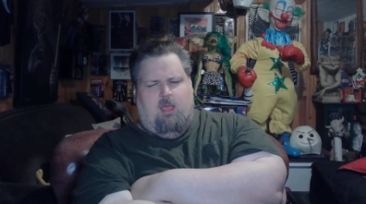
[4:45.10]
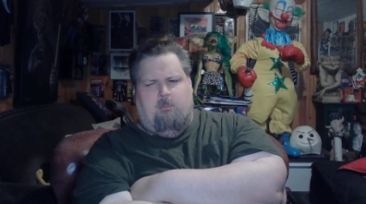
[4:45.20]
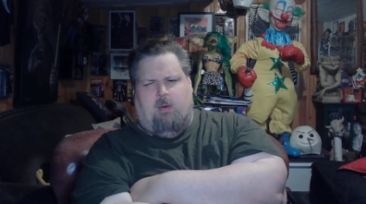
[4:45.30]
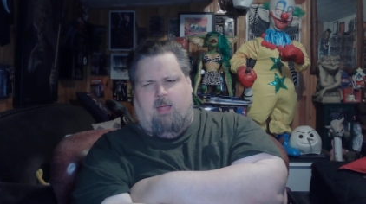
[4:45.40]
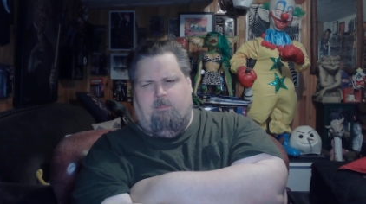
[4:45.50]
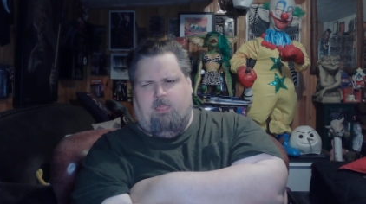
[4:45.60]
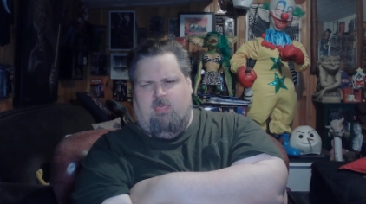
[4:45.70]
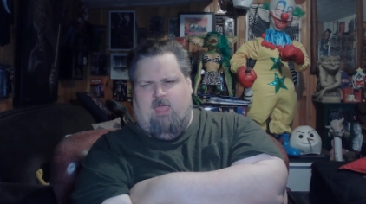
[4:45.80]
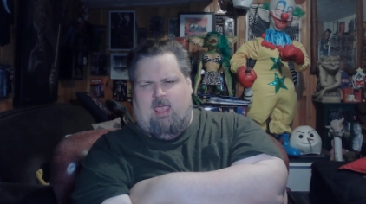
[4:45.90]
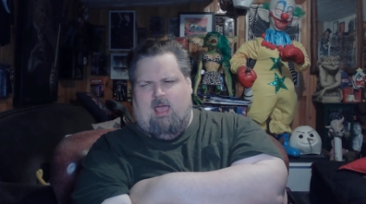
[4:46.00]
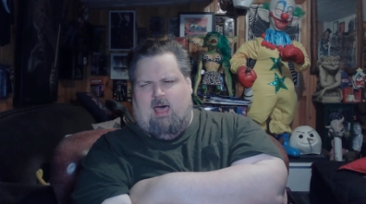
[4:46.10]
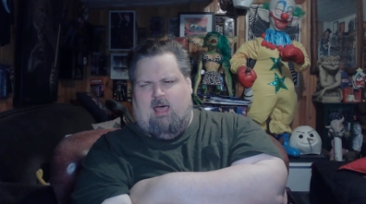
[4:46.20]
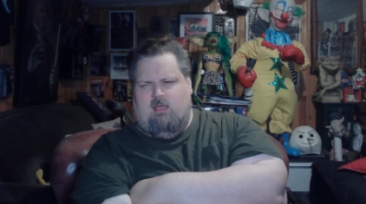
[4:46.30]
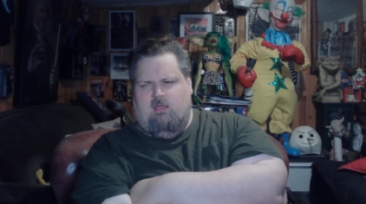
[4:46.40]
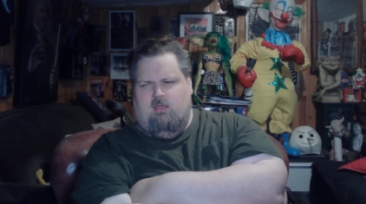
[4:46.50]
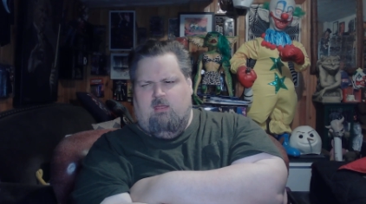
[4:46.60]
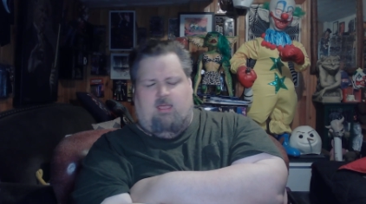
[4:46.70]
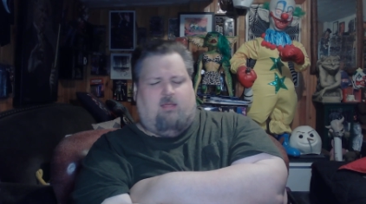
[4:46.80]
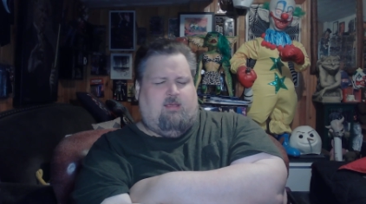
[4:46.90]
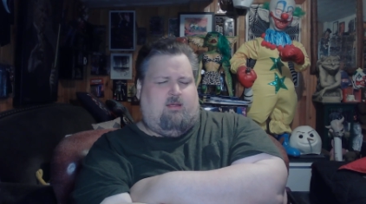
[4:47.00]
but they uh,
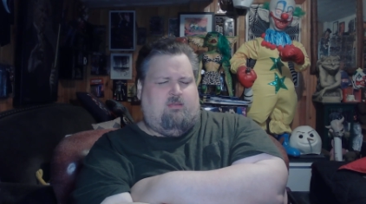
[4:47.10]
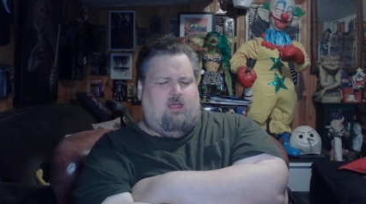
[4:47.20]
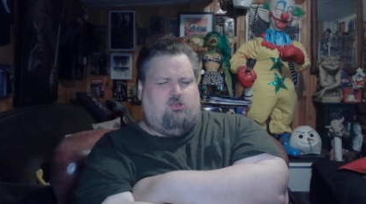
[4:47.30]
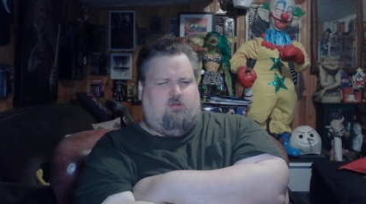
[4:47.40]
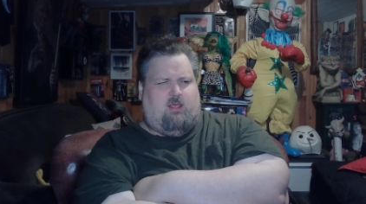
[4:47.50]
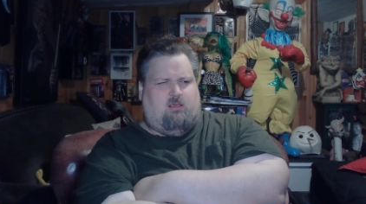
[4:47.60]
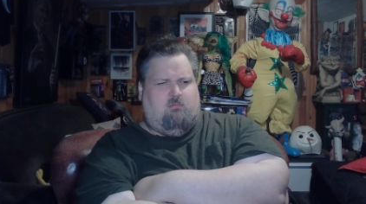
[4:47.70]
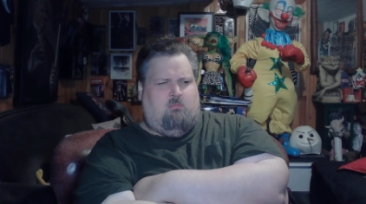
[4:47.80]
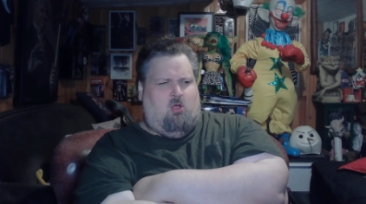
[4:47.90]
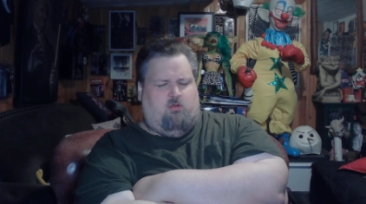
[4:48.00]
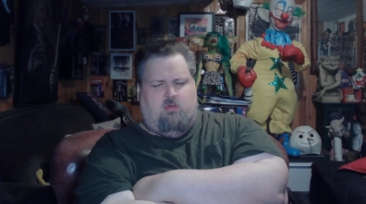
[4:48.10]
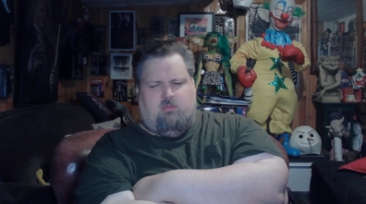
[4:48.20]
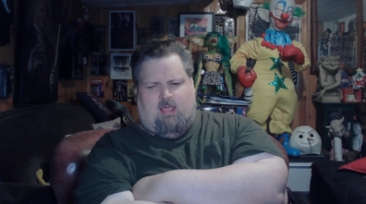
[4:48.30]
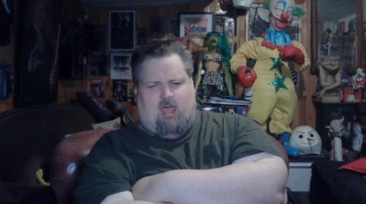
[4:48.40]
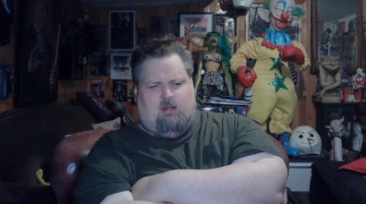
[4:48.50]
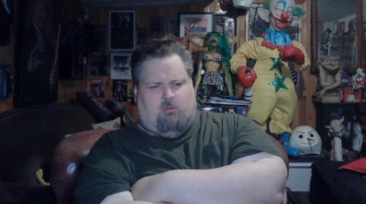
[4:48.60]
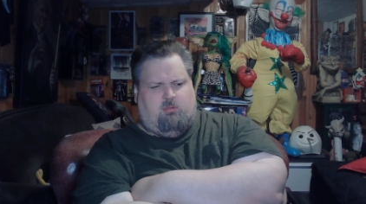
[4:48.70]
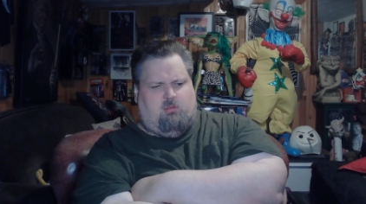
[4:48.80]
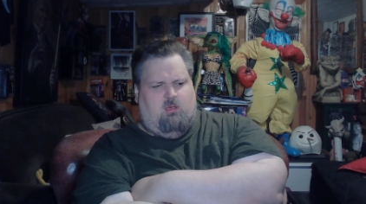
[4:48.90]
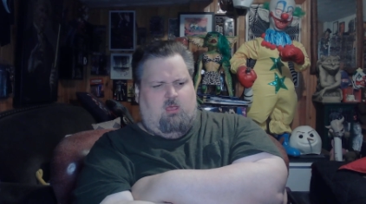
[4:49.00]
they're, they're essentially murderers and
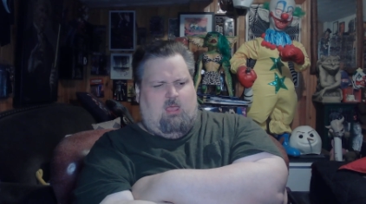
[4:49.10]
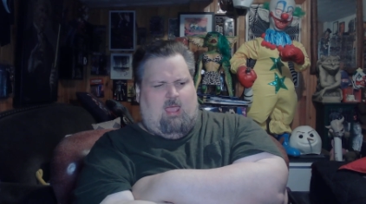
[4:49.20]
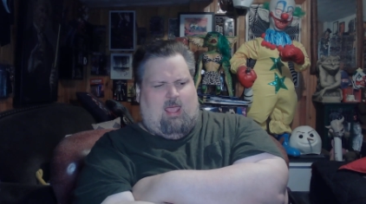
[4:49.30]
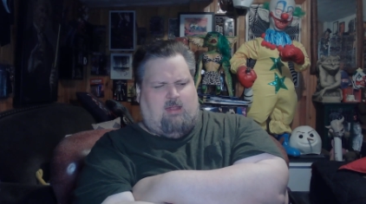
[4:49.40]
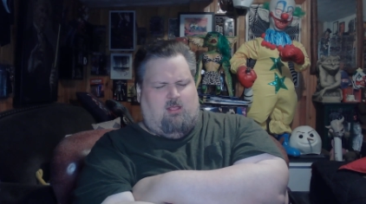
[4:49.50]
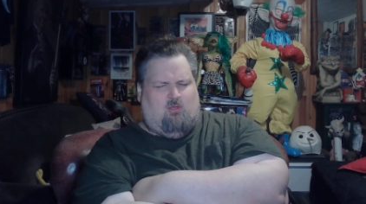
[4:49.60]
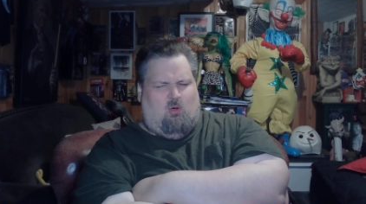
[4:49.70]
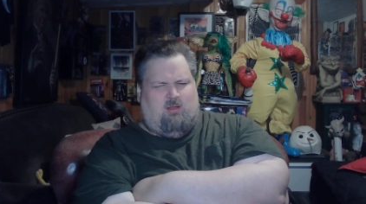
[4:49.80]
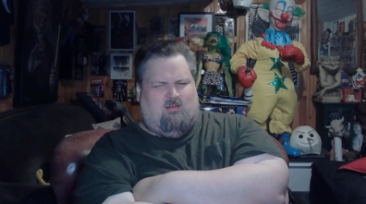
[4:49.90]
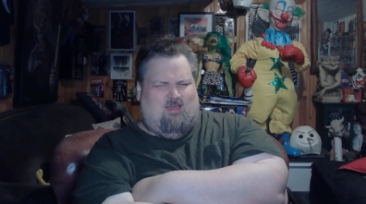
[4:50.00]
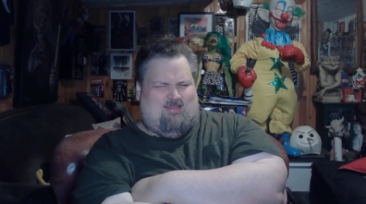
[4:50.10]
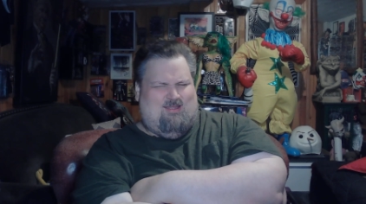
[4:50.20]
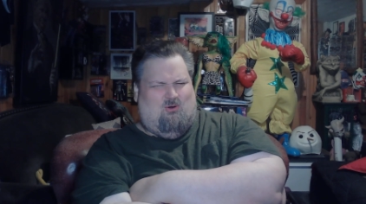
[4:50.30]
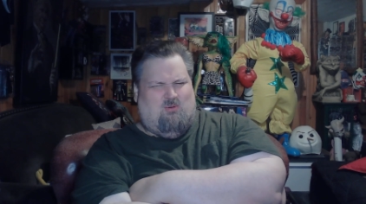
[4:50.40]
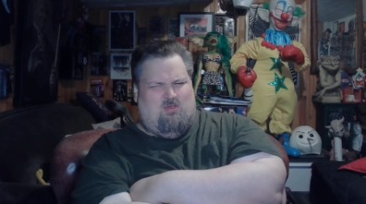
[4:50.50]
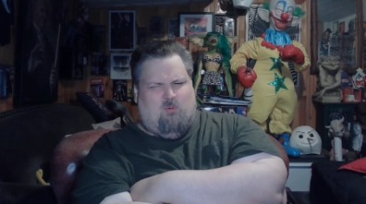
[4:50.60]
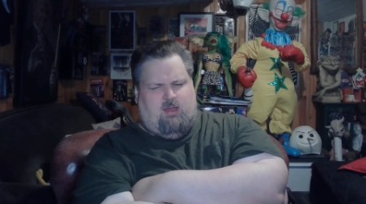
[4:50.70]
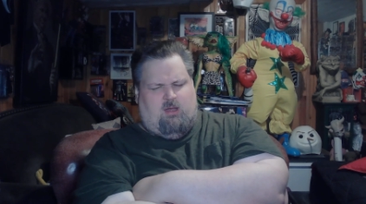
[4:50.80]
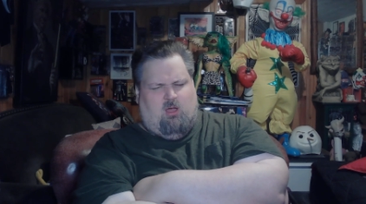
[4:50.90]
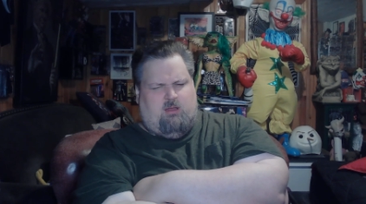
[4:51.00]
cannibals, and the daughter doesn't always want
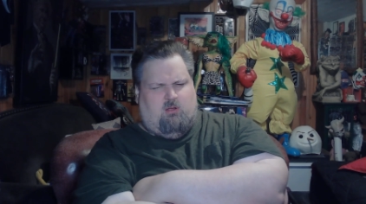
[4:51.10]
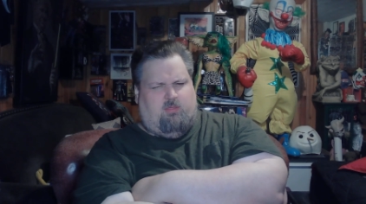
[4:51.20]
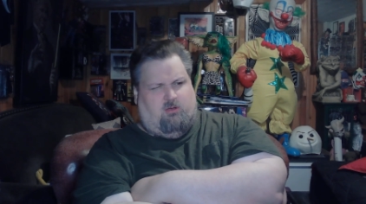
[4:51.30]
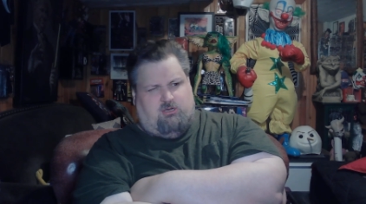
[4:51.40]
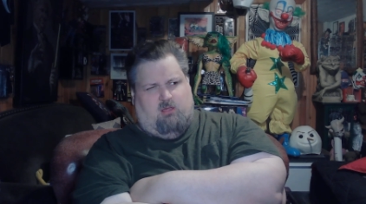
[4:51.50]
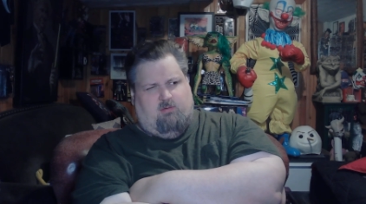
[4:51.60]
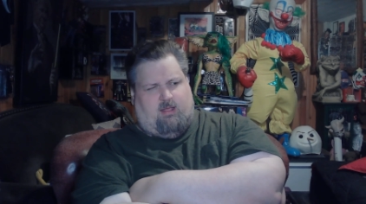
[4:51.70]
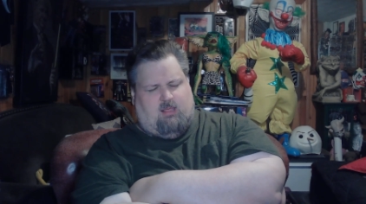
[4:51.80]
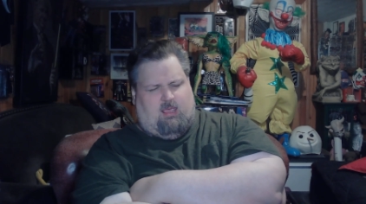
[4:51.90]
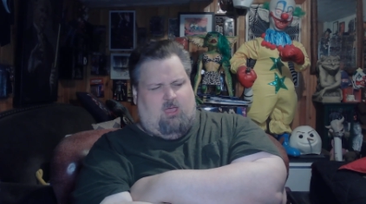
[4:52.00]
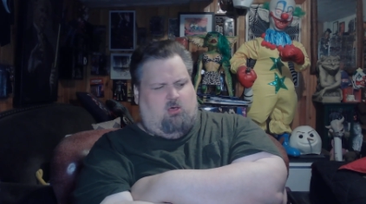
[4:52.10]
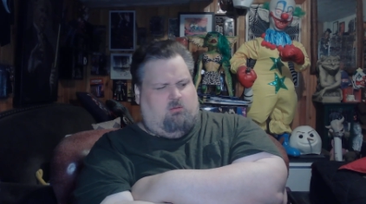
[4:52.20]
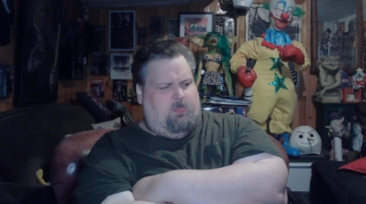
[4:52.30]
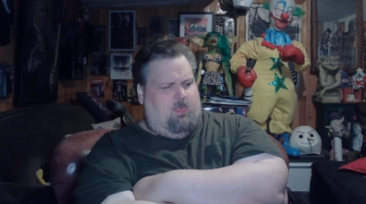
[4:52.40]
in on it, although she does like to kill.